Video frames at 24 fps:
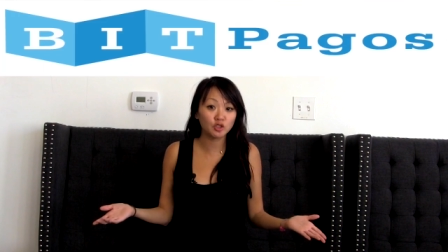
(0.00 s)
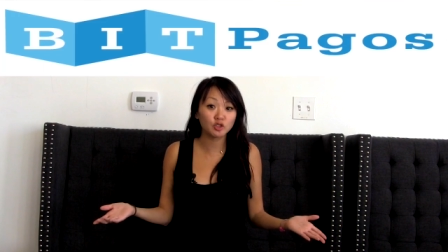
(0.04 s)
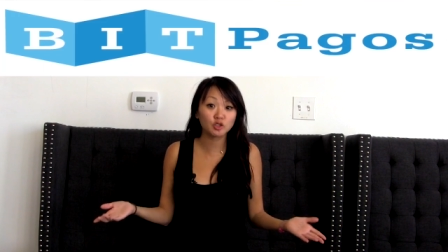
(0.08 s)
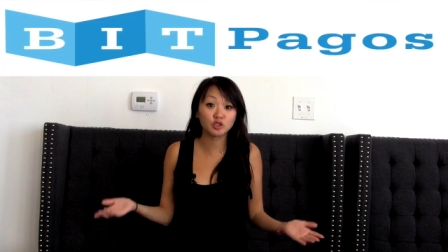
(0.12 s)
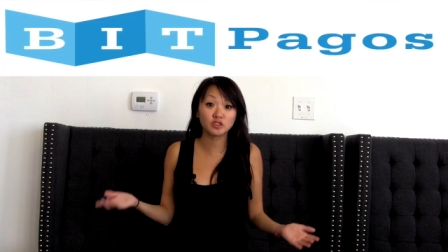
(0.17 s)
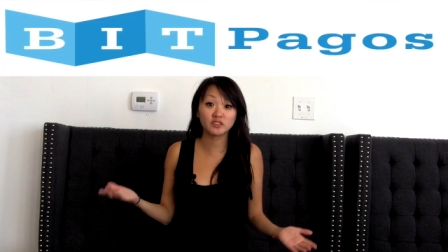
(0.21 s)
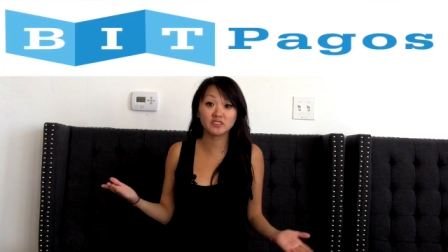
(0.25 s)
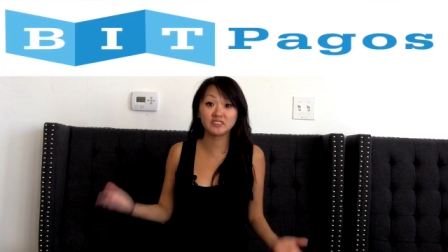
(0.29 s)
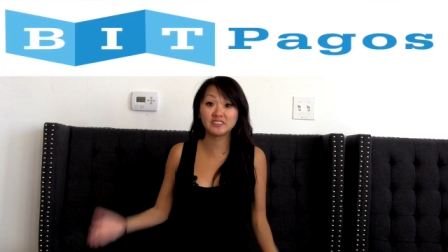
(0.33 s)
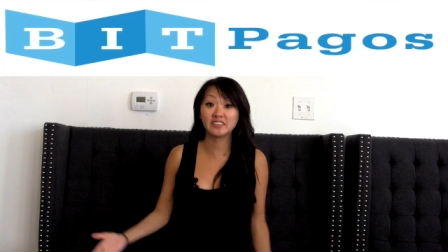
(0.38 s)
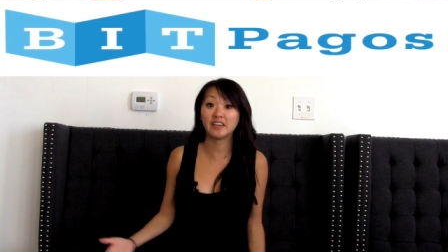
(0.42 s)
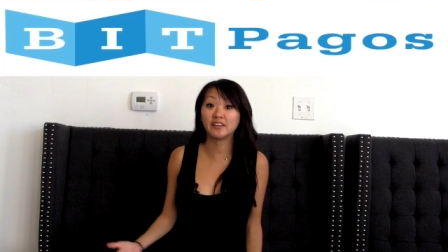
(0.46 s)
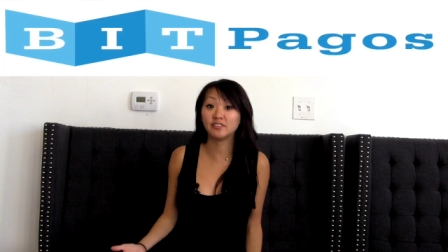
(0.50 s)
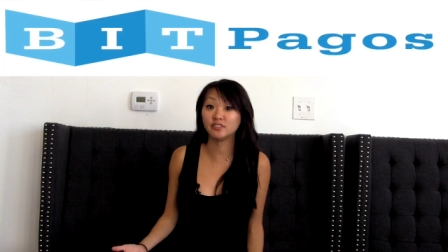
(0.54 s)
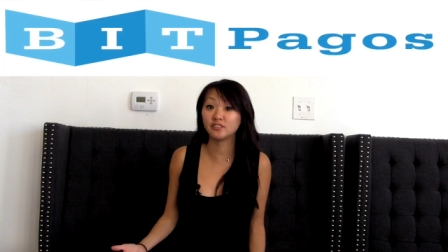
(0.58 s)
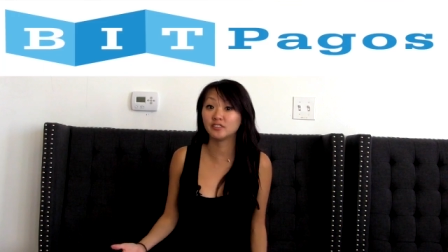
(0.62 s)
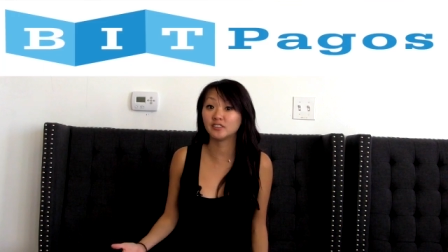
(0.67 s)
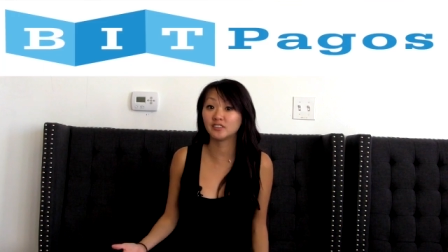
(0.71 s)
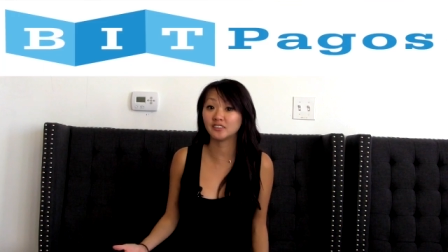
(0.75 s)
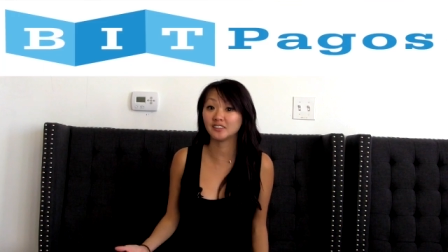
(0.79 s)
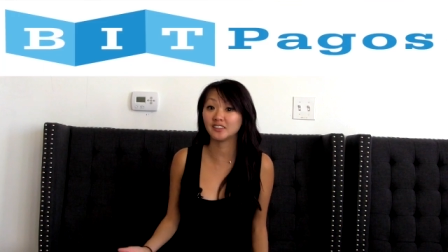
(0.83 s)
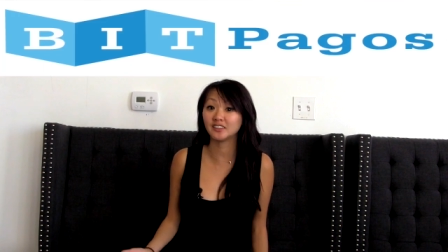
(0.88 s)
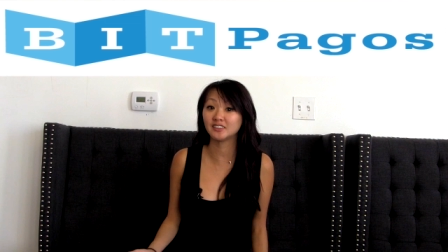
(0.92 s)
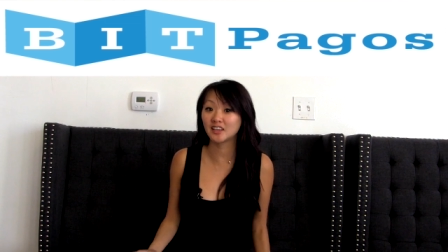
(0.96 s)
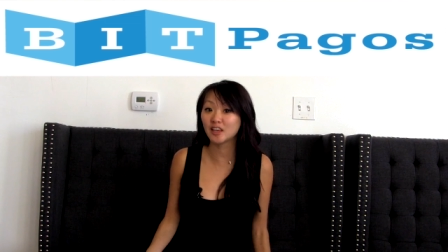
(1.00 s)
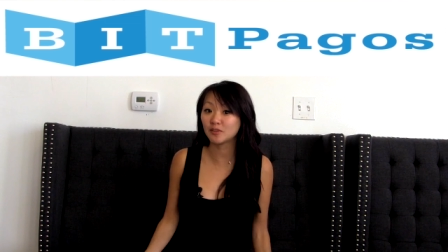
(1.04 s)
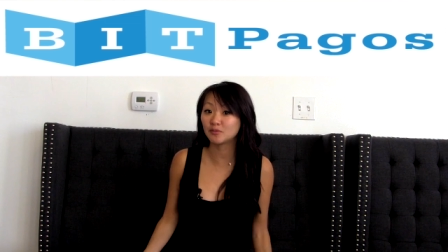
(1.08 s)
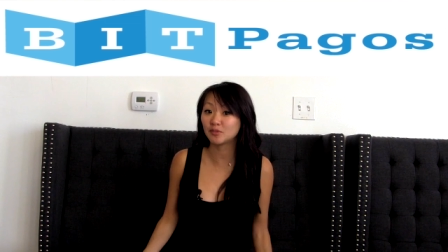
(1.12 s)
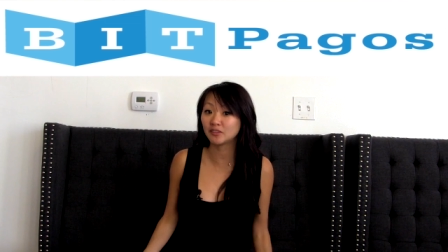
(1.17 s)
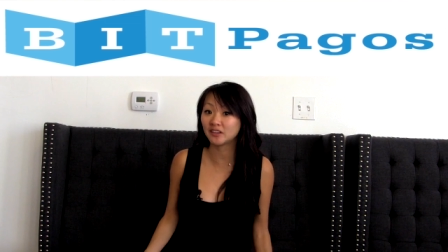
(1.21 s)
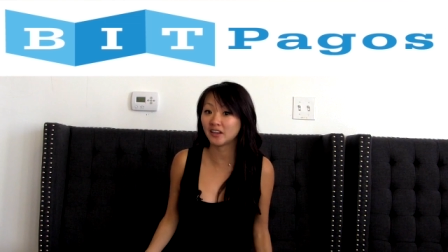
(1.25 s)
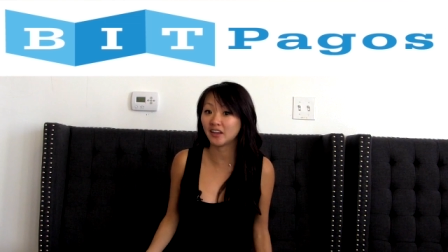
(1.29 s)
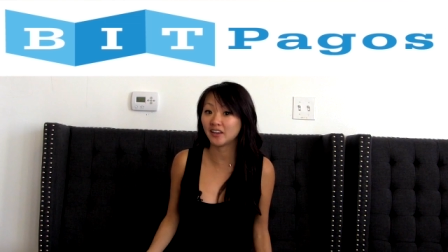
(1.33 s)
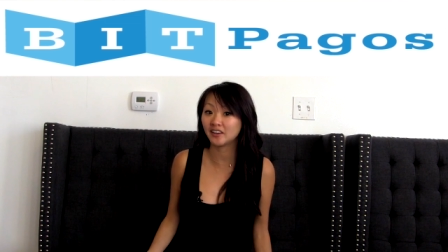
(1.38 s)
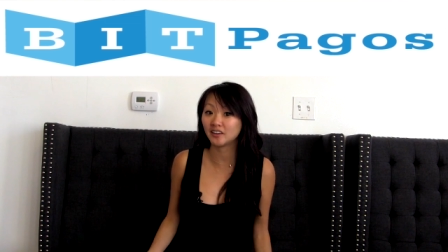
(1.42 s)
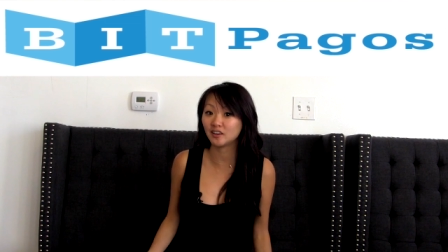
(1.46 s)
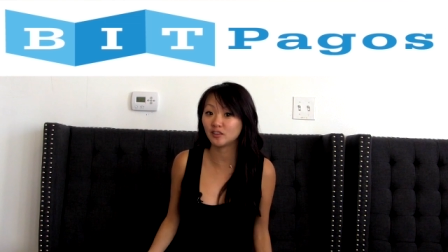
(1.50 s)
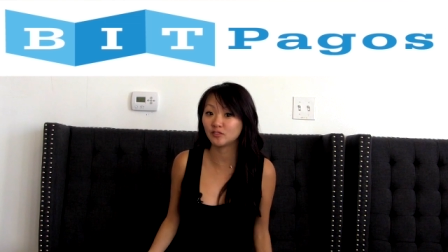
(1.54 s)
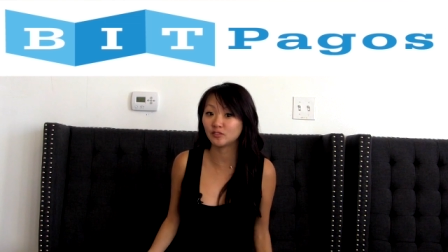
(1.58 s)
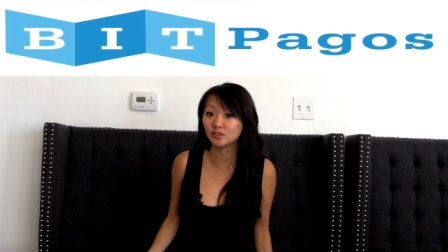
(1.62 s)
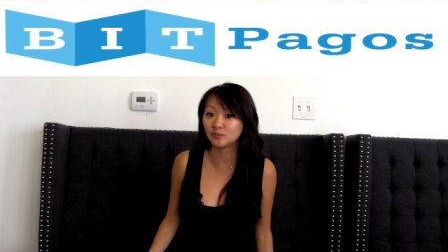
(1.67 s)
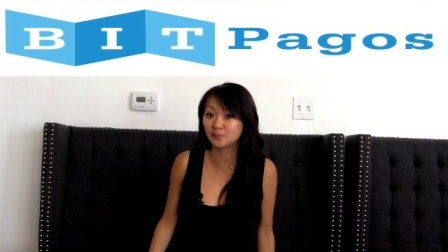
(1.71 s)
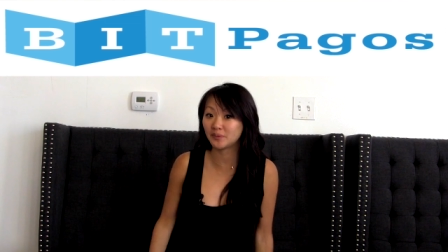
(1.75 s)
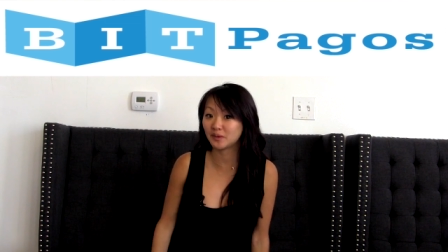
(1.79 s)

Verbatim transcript: you should definitely keep an eye out for